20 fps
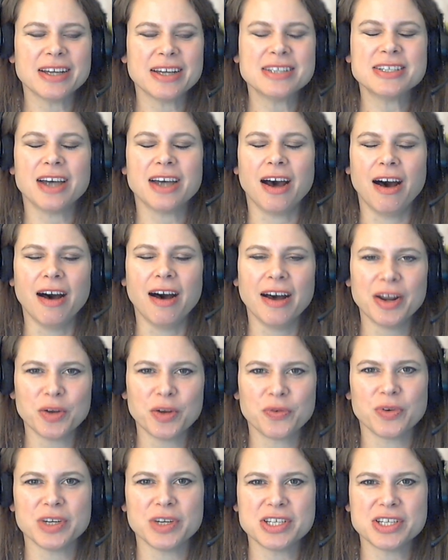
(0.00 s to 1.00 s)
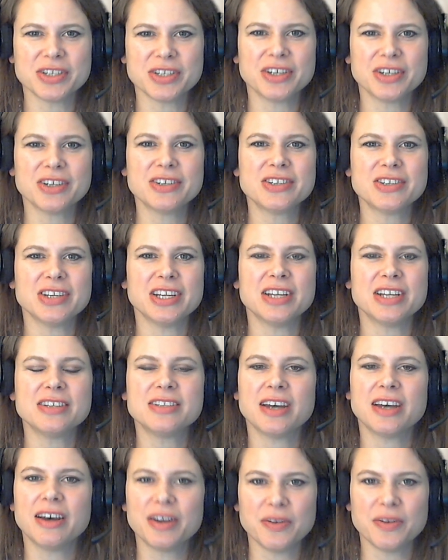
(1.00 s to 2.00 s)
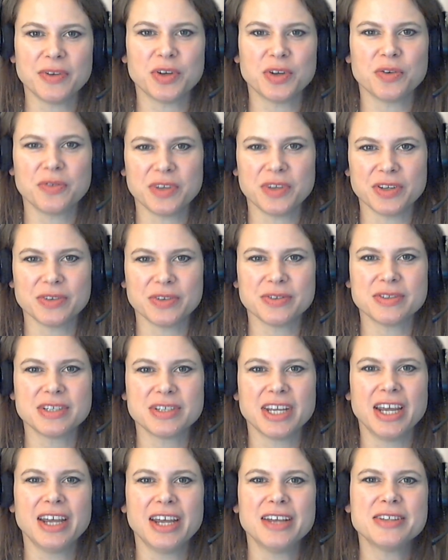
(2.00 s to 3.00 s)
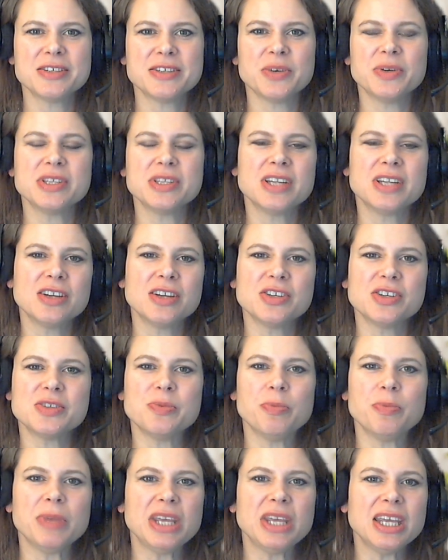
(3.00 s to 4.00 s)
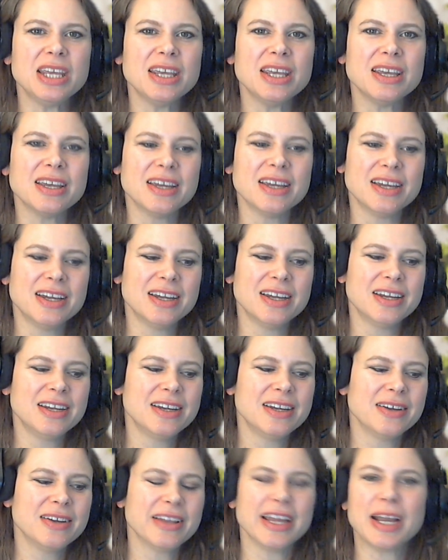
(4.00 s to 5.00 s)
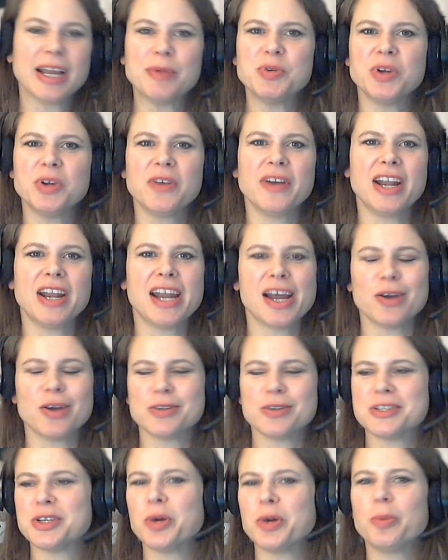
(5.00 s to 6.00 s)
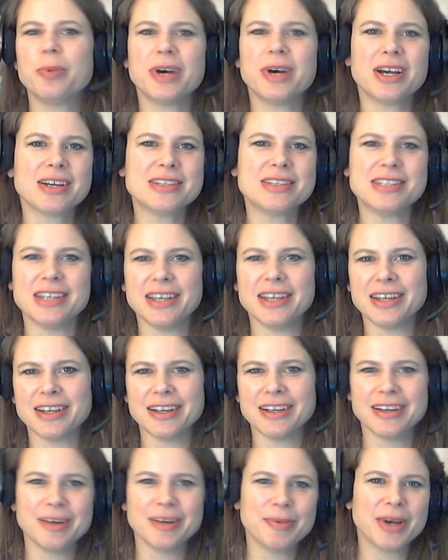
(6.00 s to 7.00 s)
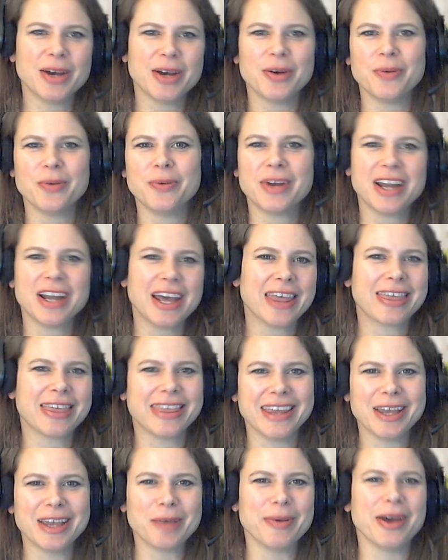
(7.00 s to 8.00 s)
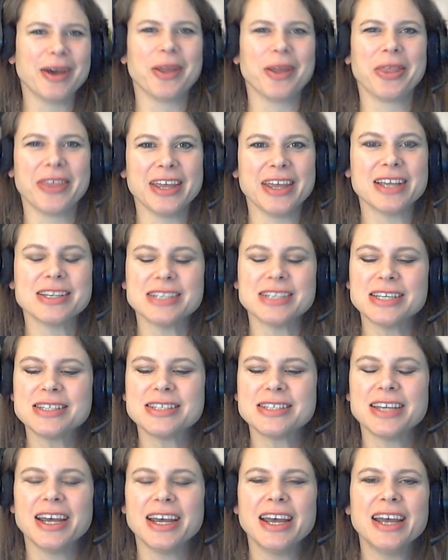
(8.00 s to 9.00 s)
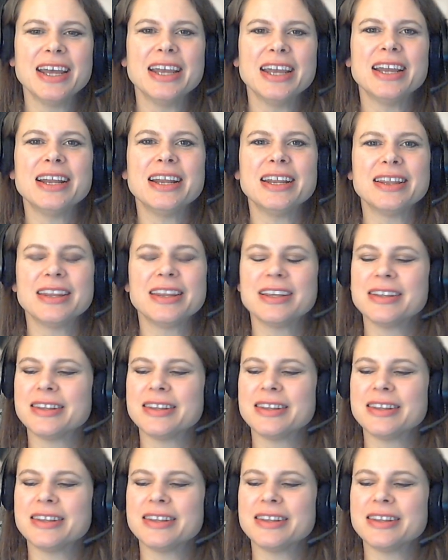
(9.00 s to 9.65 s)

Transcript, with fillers: a ton of research and a ton of interviews. So it's not just me like I'm doing right now soapboxing about what I think about things. It's it the